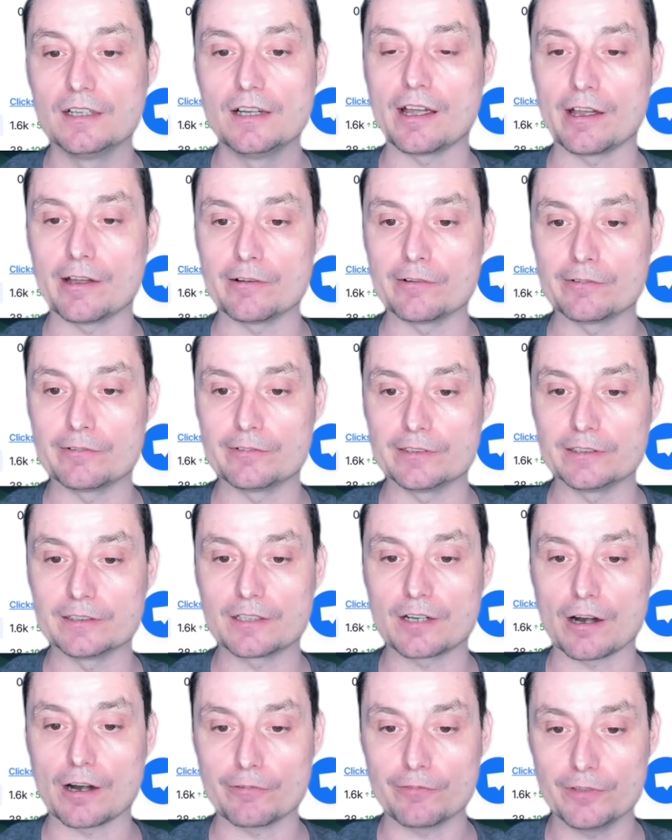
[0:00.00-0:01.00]
have
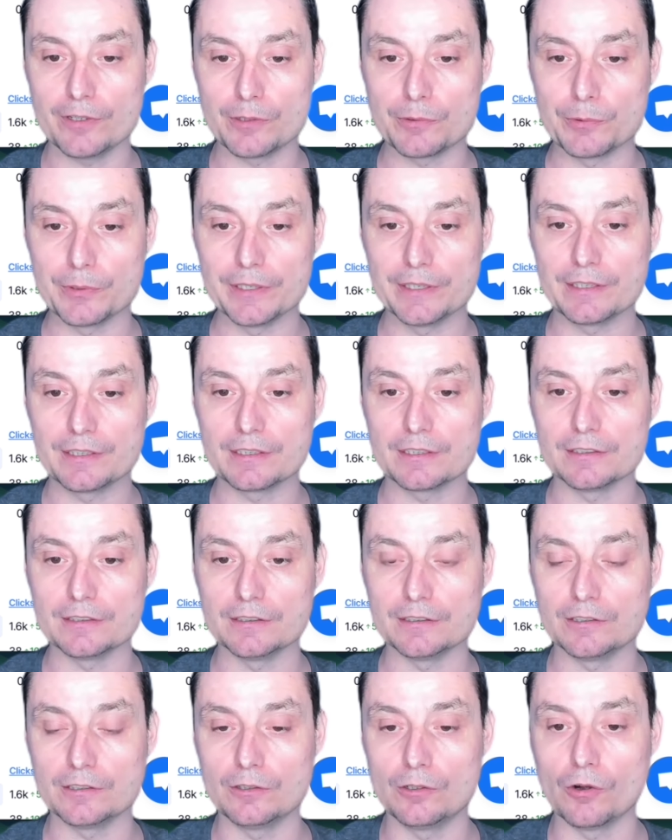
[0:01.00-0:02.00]
traffic
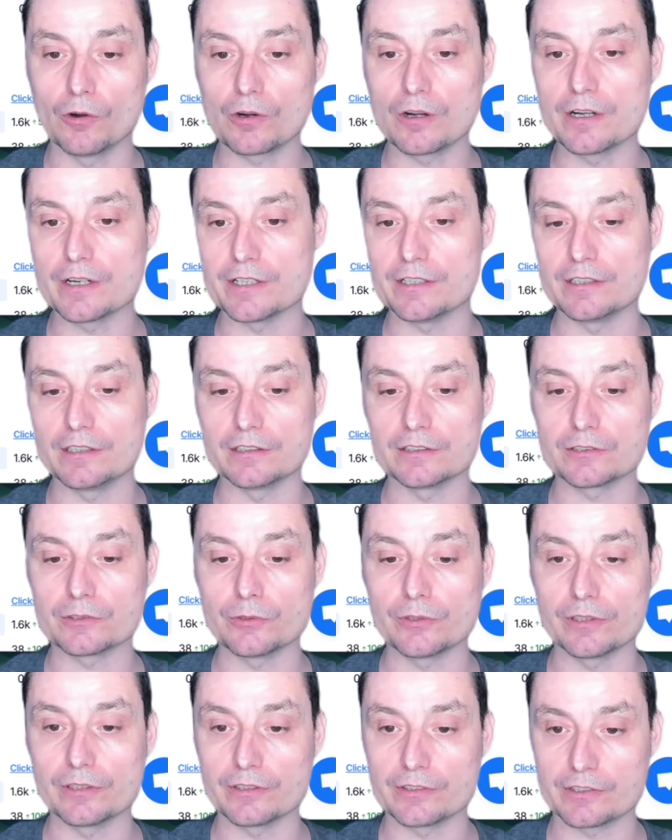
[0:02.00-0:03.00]
with Docker in the
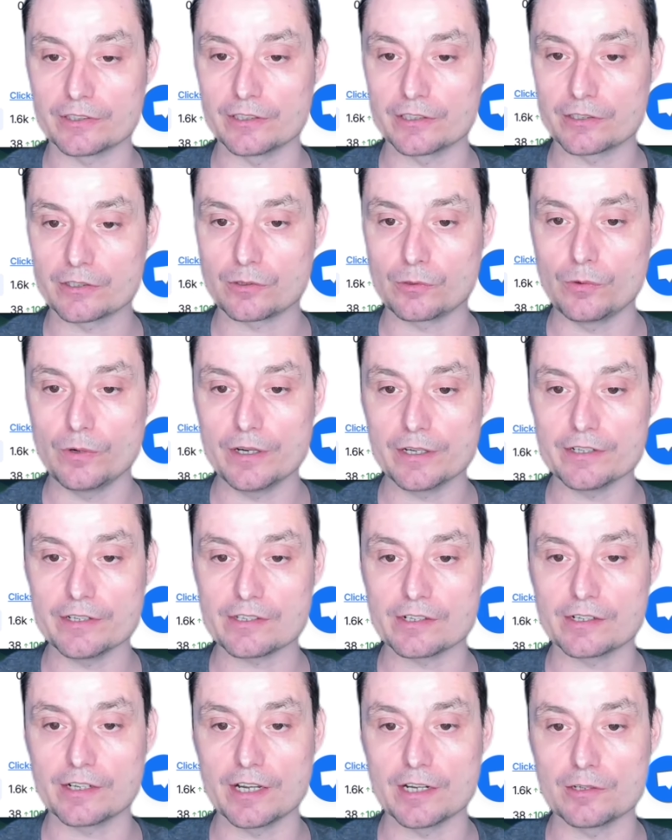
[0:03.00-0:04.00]
search
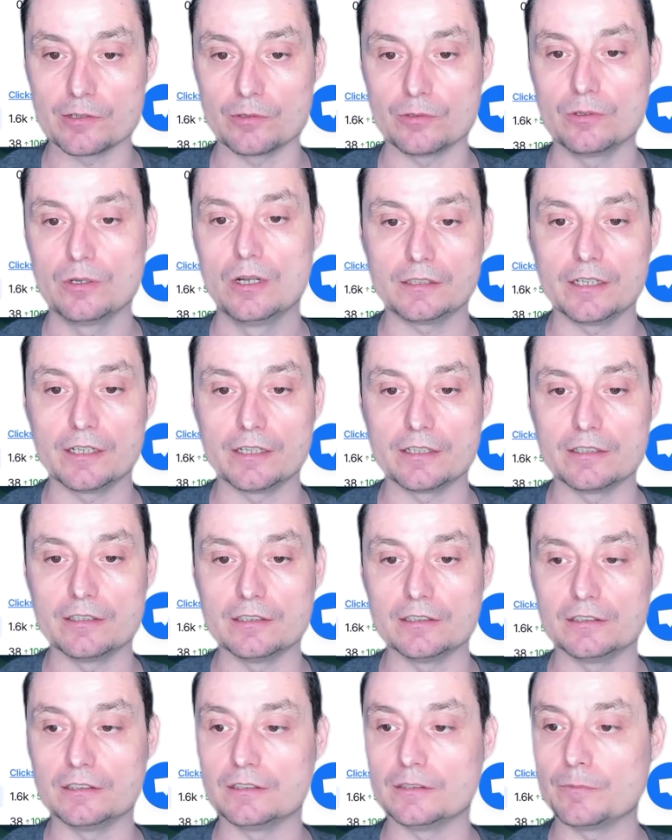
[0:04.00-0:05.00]
queries. Again, you
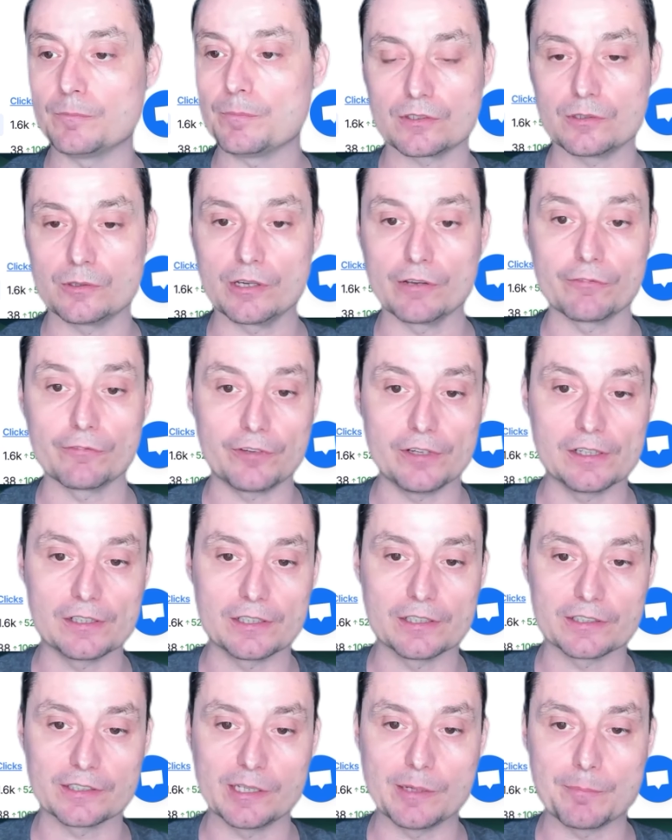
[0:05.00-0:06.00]
can
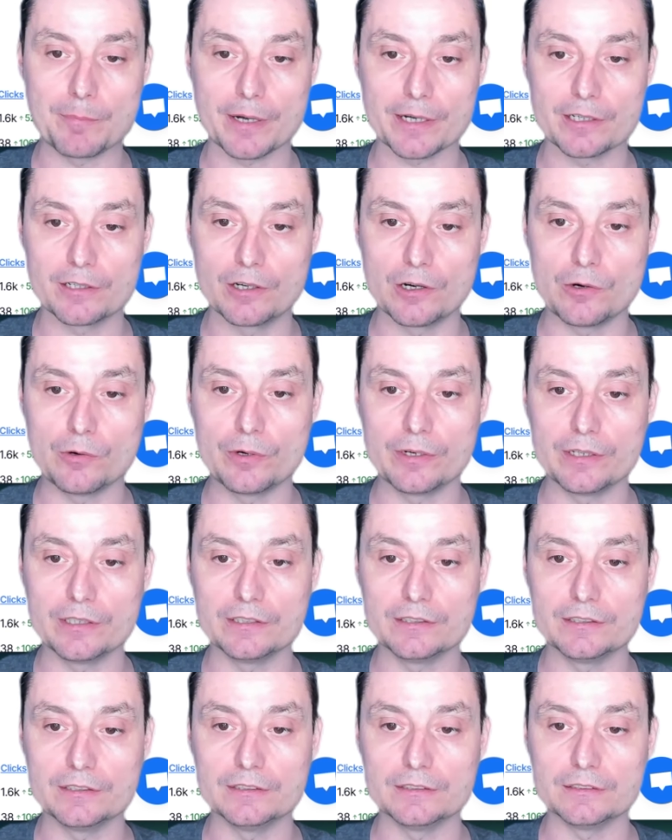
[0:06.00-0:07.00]
filter them by growing
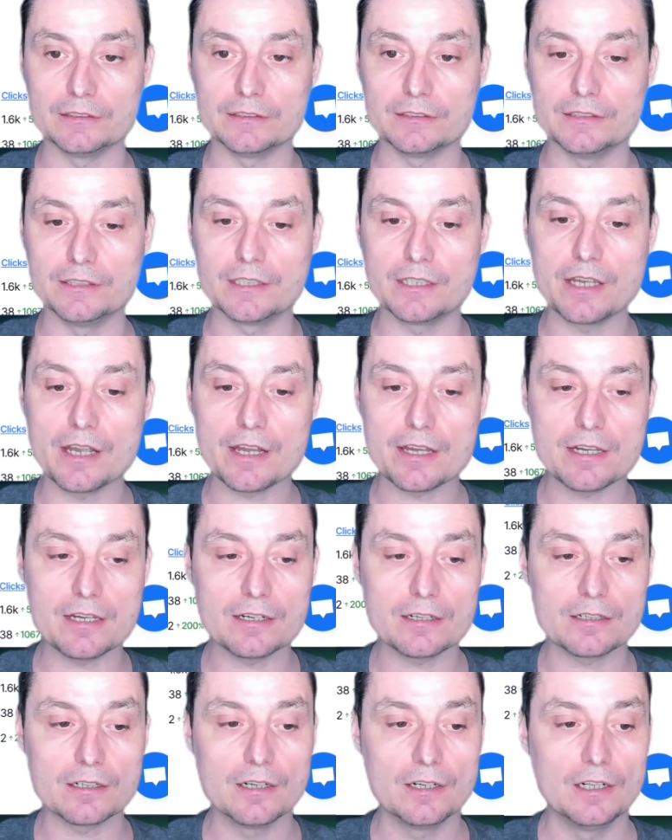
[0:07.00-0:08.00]
and
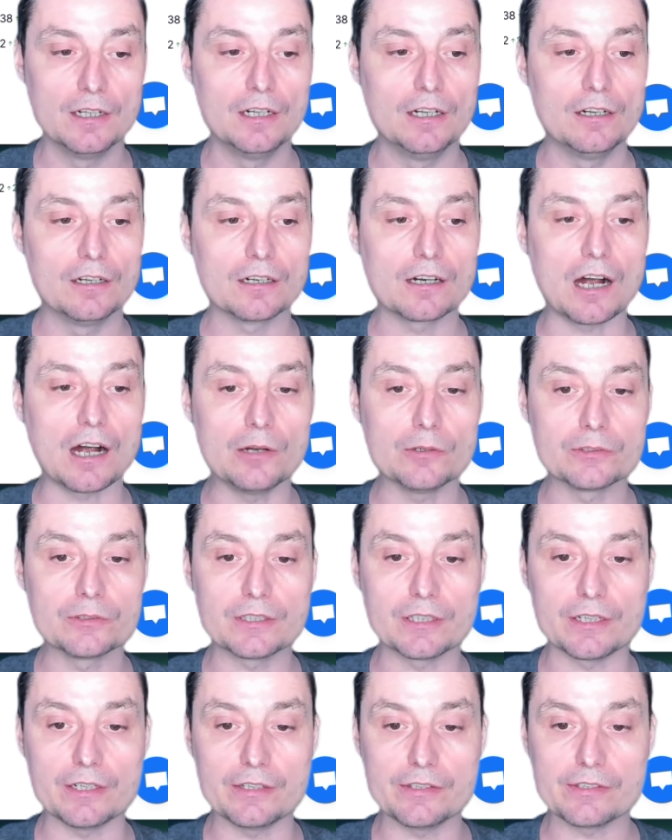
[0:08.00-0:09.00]
decaying.
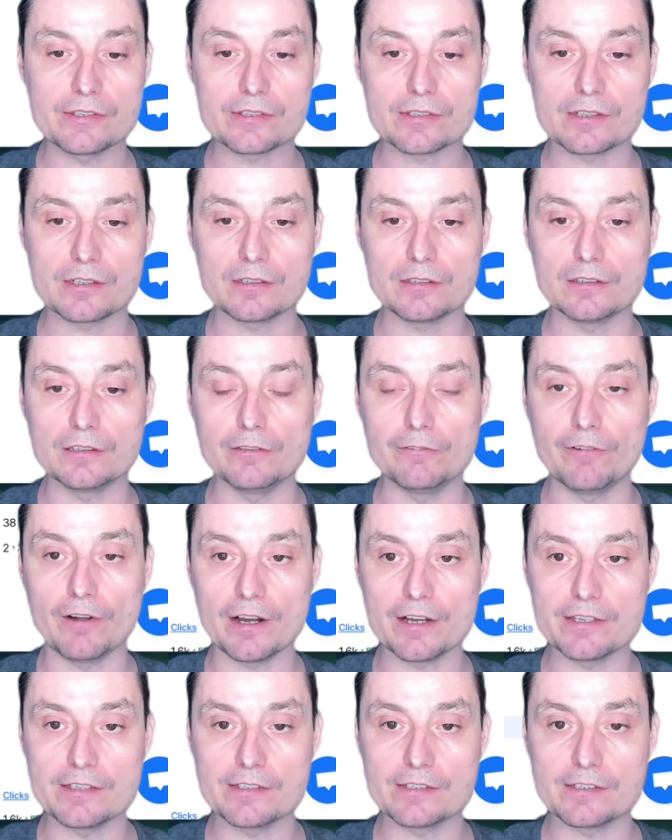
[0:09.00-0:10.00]
Countries,
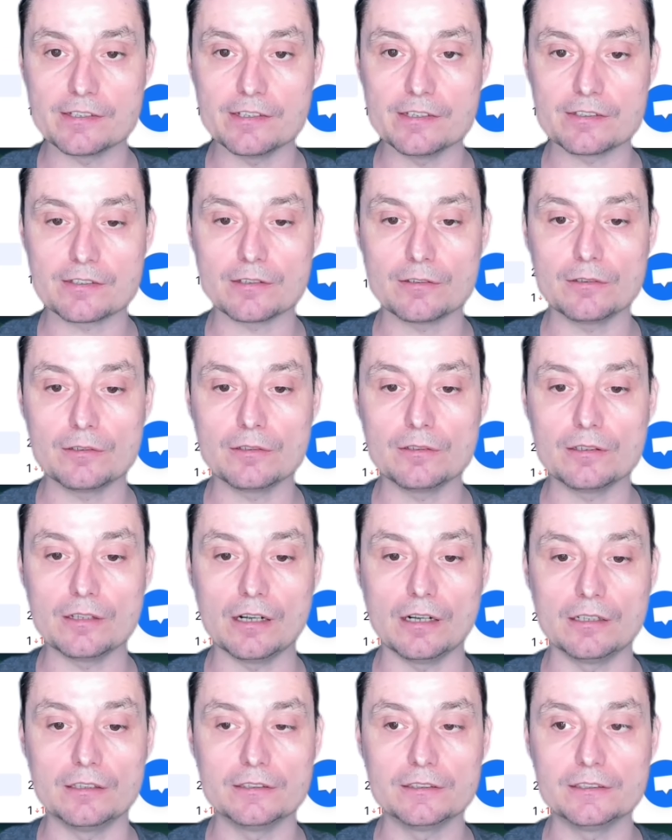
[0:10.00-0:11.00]
devices.
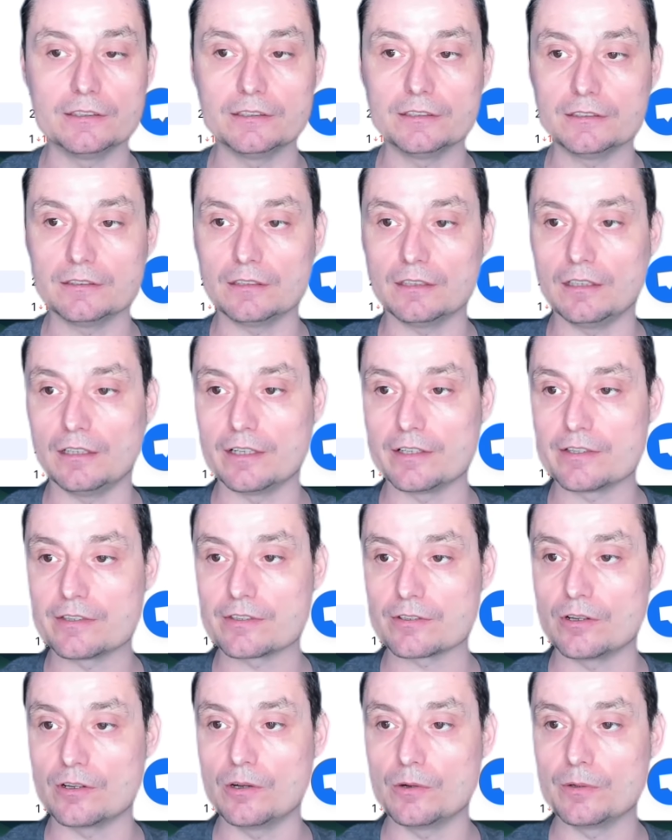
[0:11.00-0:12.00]
And
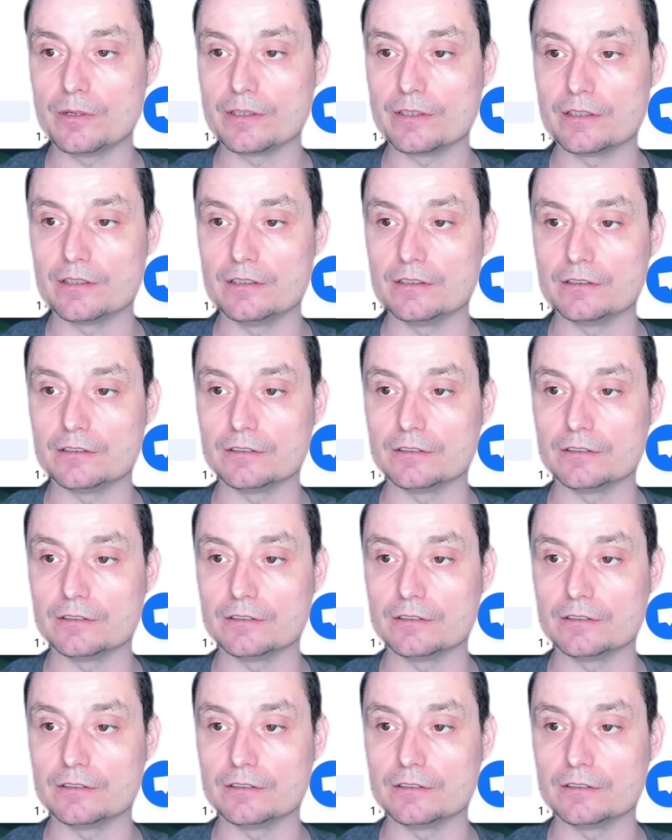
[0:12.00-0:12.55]
let's go and